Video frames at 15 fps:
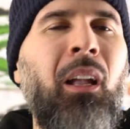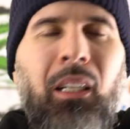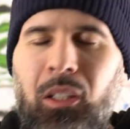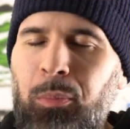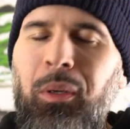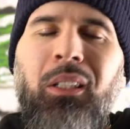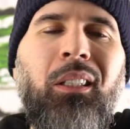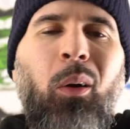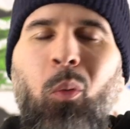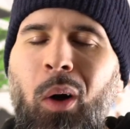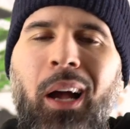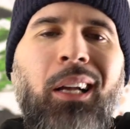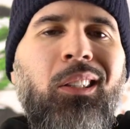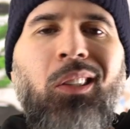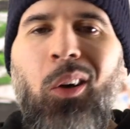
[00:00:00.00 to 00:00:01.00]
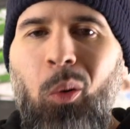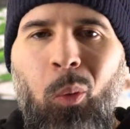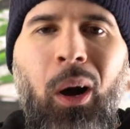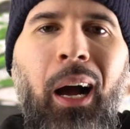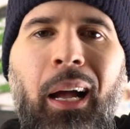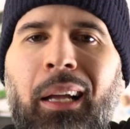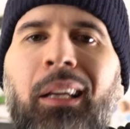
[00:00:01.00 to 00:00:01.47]
It smells like
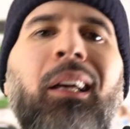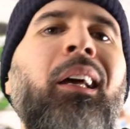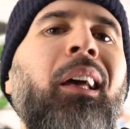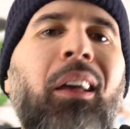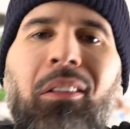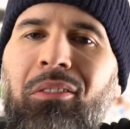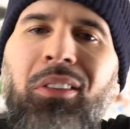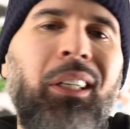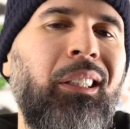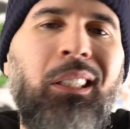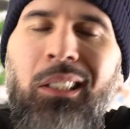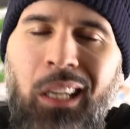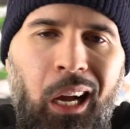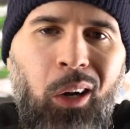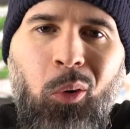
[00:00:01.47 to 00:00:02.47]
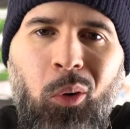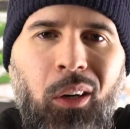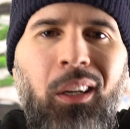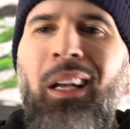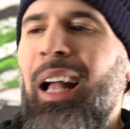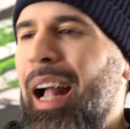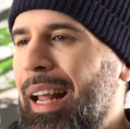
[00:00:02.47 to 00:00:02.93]
YSLY, Invictus
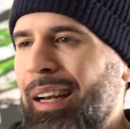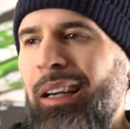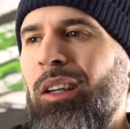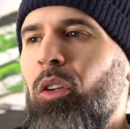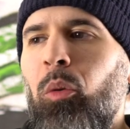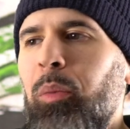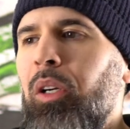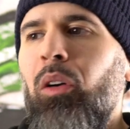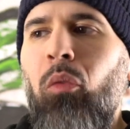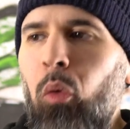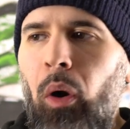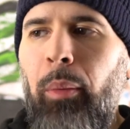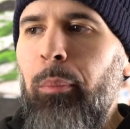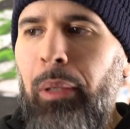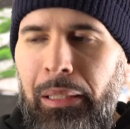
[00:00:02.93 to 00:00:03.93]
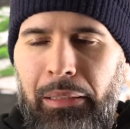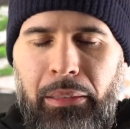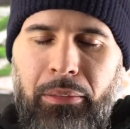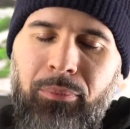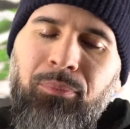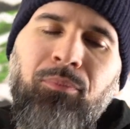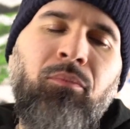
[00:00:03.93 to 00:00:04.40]
Aqua, and a little bit of 1
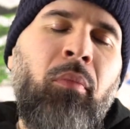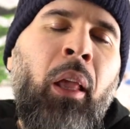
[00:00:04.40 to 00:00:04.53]
million.